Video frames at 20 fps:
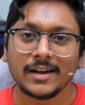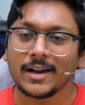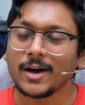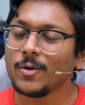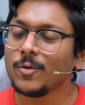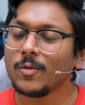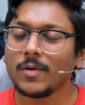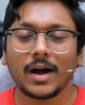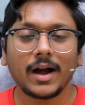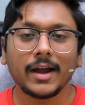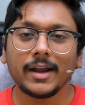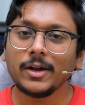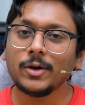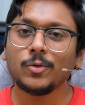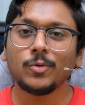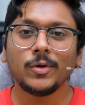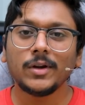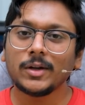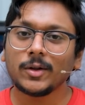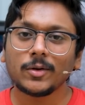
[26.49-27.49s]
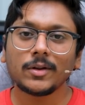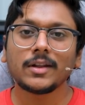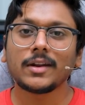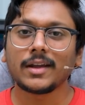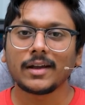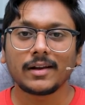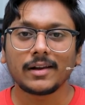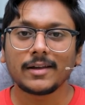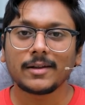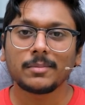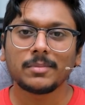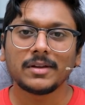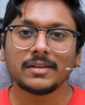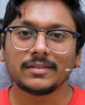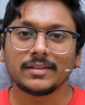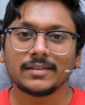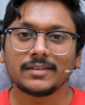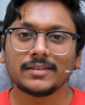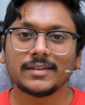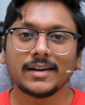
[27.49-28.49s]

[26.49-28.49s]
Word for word: Now I do it on a regular basis,